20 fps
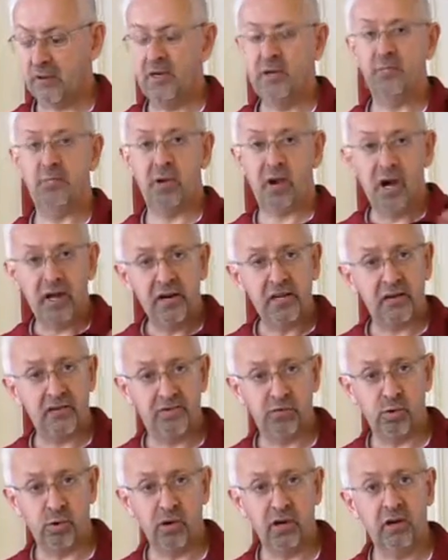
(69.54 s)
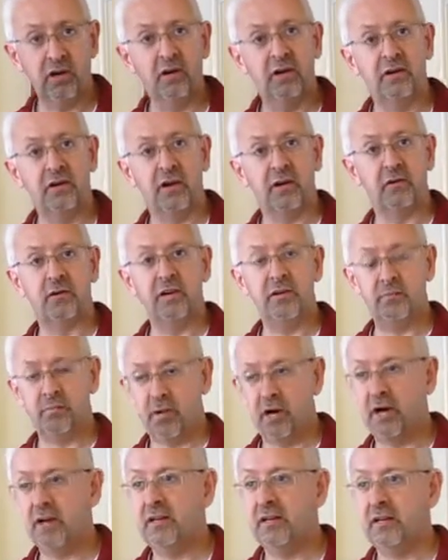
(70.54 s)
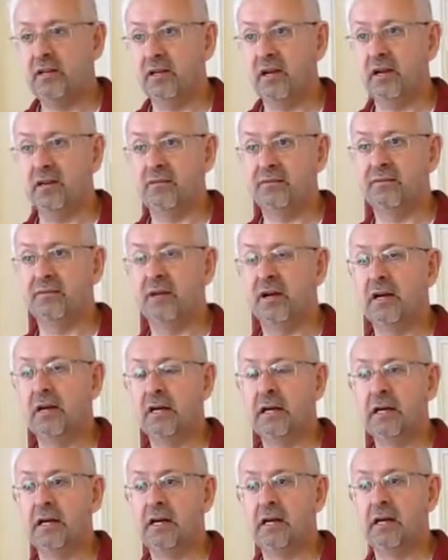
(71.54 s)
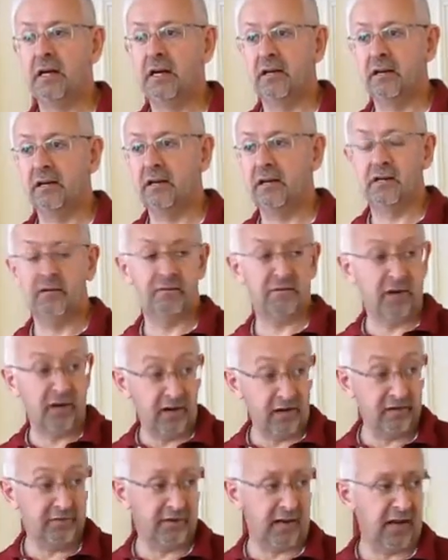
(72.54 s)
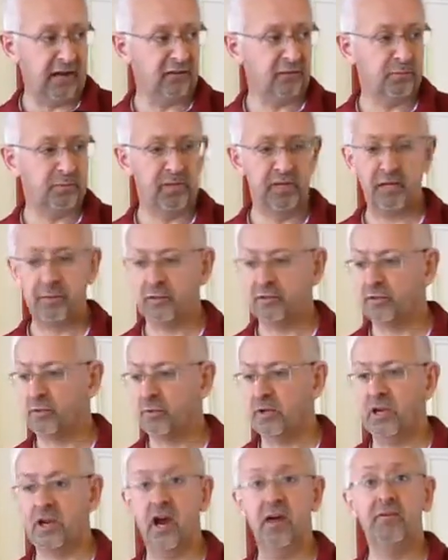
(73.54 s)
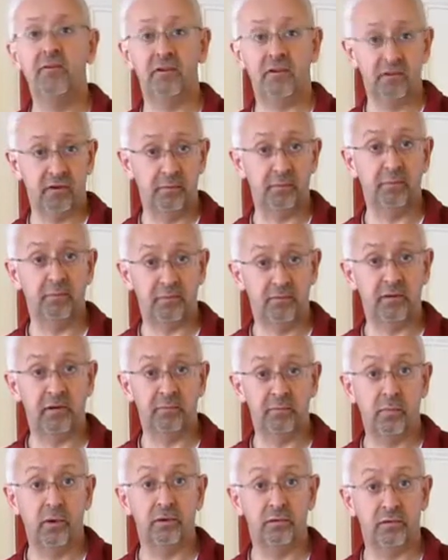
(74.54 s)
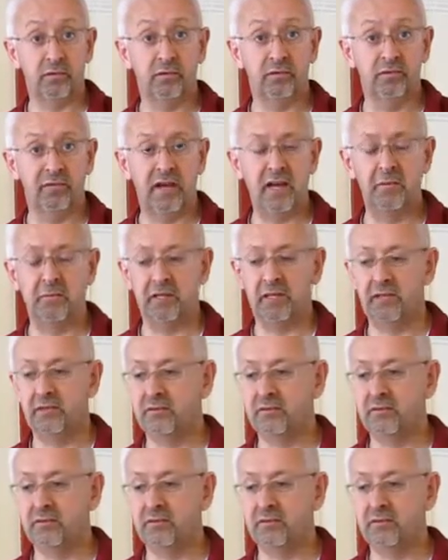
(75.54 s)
body of work, a great body of artifacts we've been able to recover from both those families.